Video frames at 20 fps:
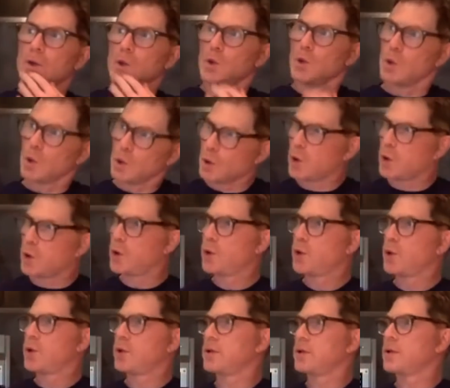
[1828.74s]
Ooh,
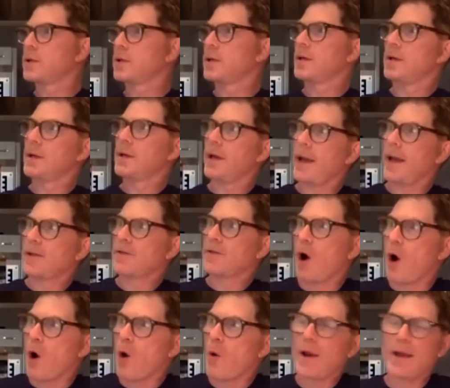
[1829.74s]
it's
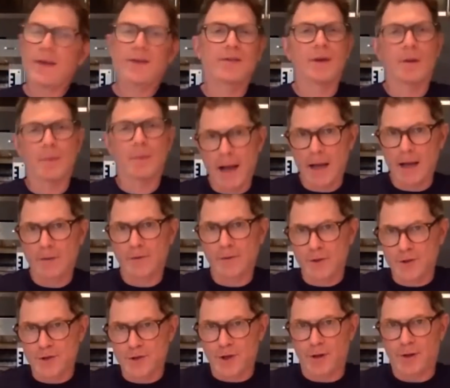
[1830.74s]
always some kind of
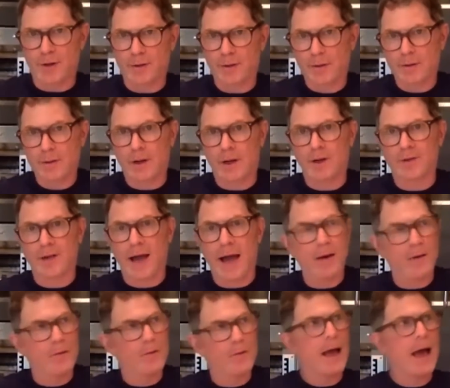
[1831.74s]
dessert because I
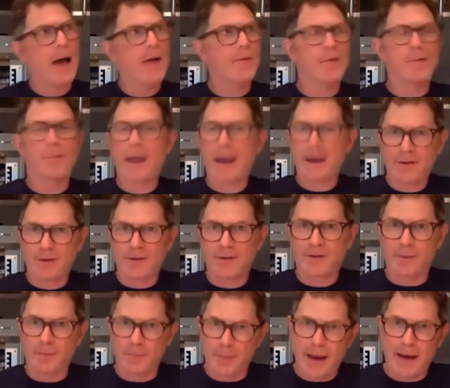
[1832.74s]
don't have the patience
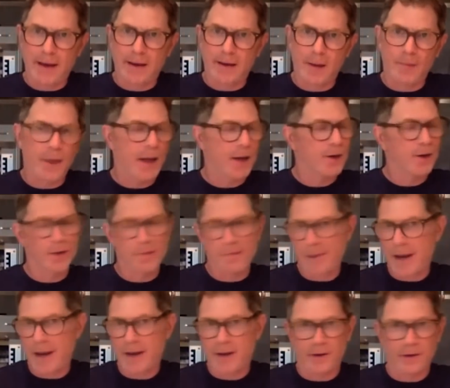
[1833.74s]
to bake. I'm not a good
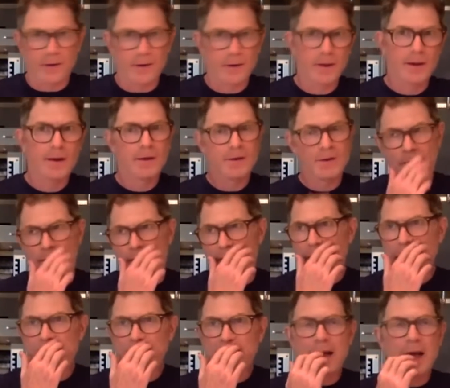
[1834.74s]
baker. So if
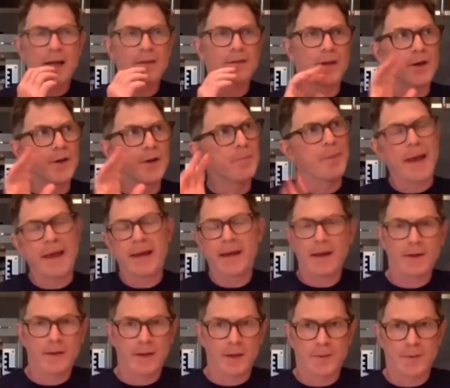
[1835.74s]
anybody has any good
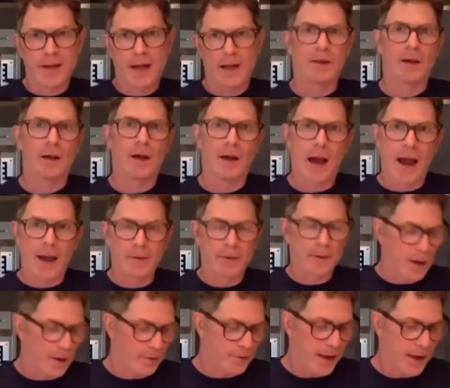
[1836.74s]
baking tips out there, I would
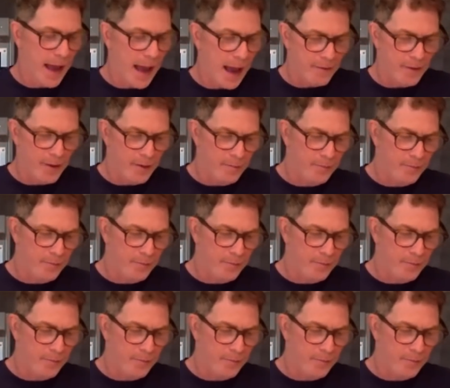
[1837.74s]
love to have them.